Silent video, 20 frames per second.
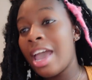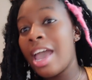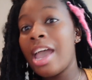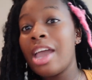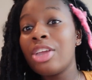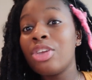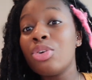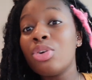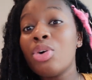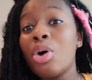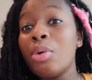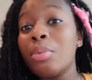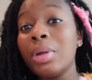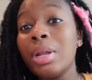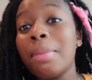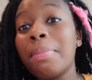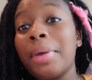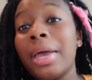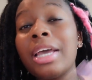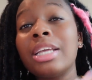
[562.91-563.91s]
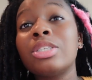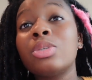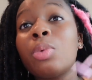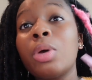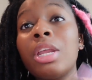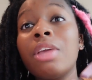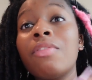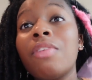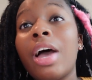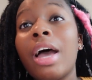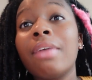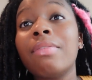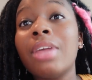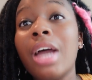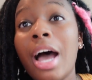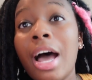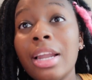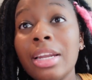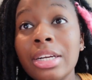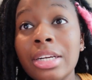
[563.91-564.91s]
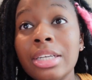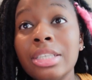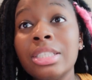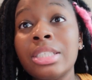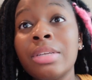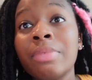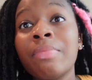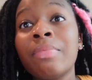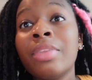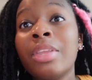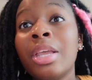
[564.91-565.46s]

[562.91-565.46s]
and you don't want to pay $25,